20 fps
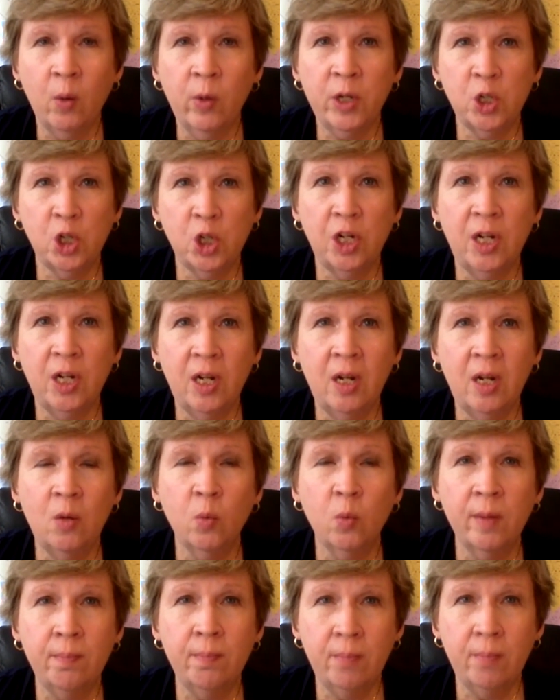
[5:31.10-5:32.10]
which he
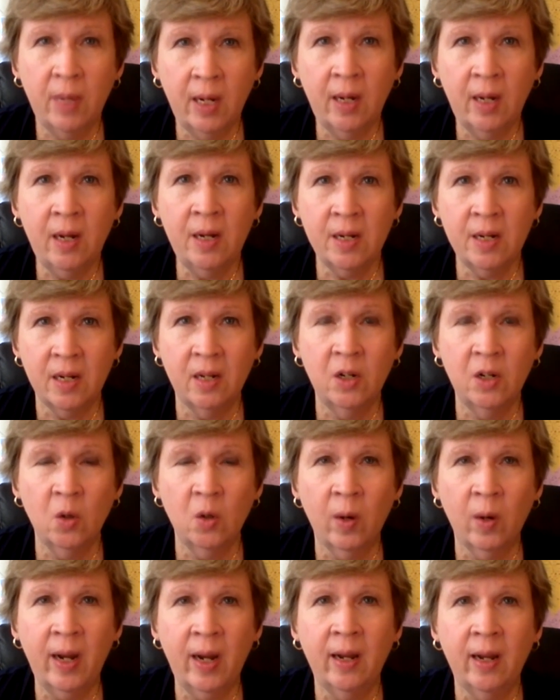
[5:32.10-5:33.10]
remained in
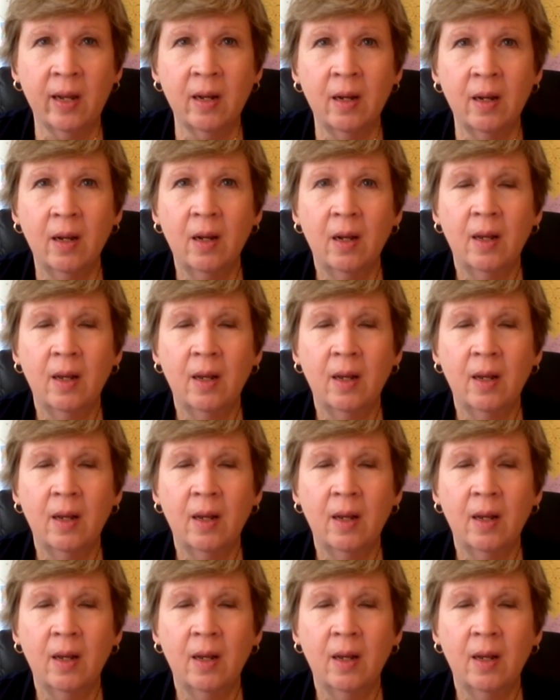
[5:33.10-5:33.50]
Iran